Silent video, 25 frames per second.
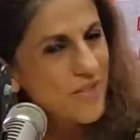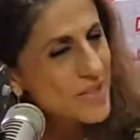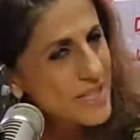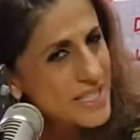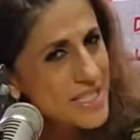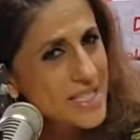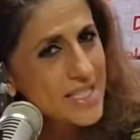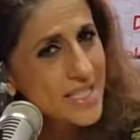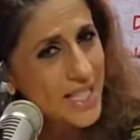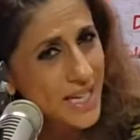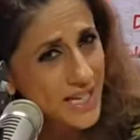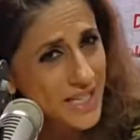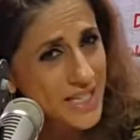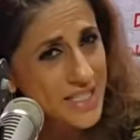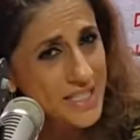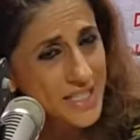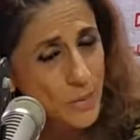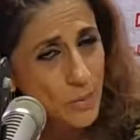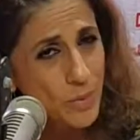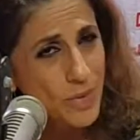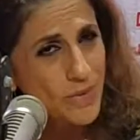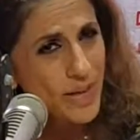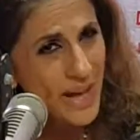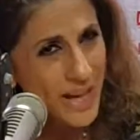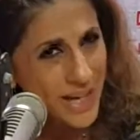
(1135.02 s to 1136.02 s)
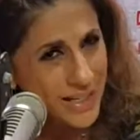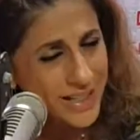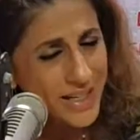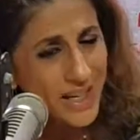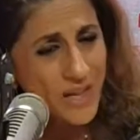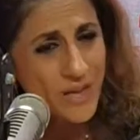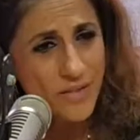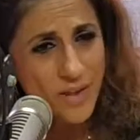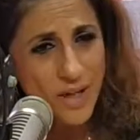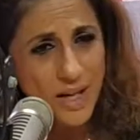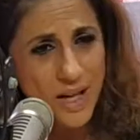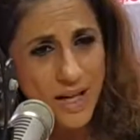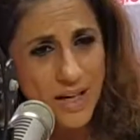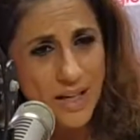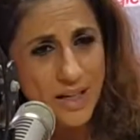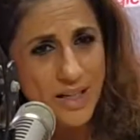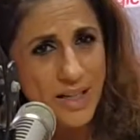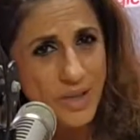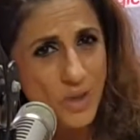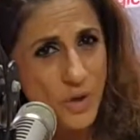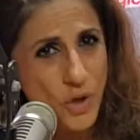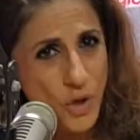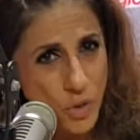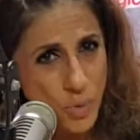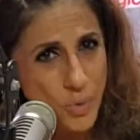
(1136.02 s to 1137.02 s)
And this is, like I said, we've had
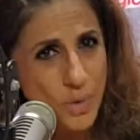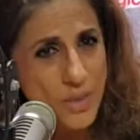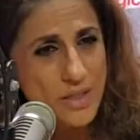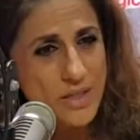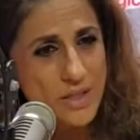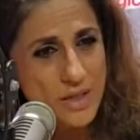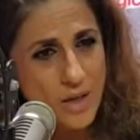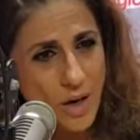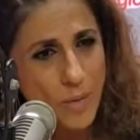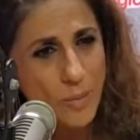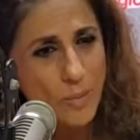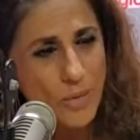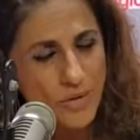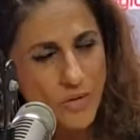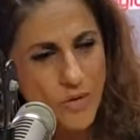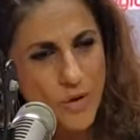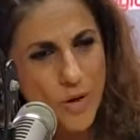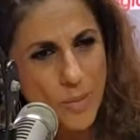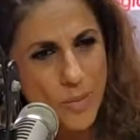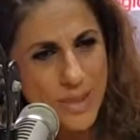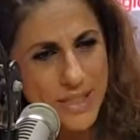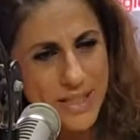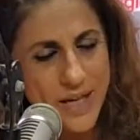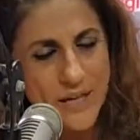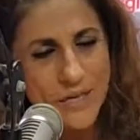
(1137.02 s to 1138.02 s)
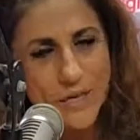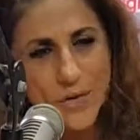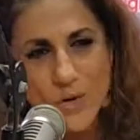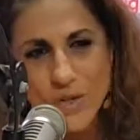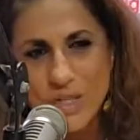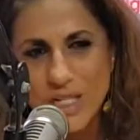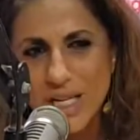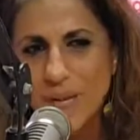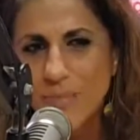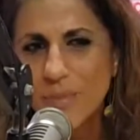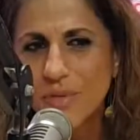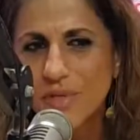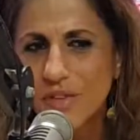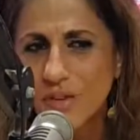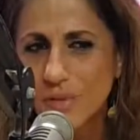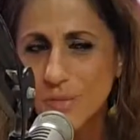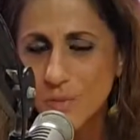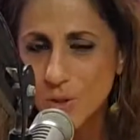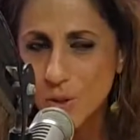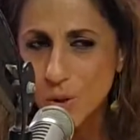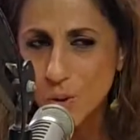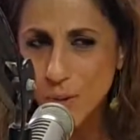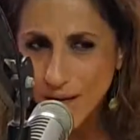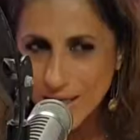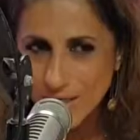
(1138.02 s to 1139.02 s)
Cubans come before, but they've usually been
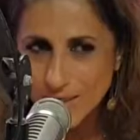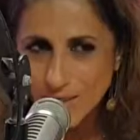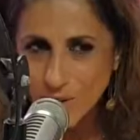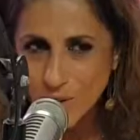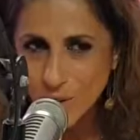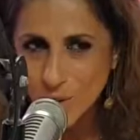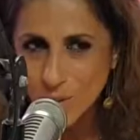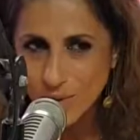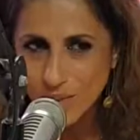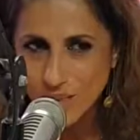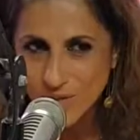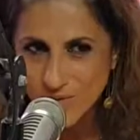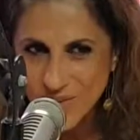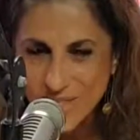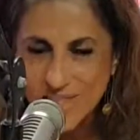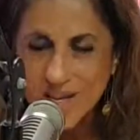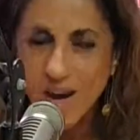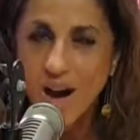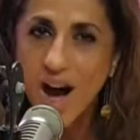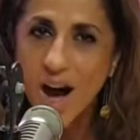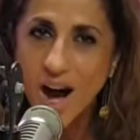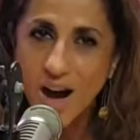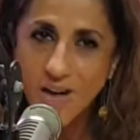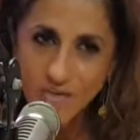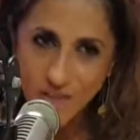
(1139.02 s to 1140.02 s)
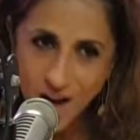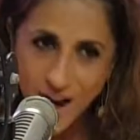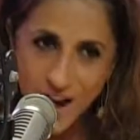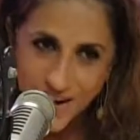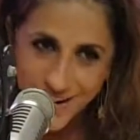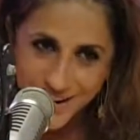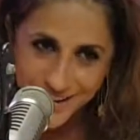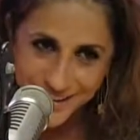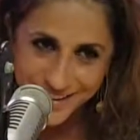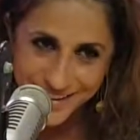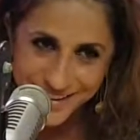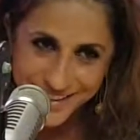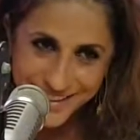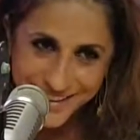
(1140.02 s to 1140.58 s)
from U.S. Cubans. These are Havana.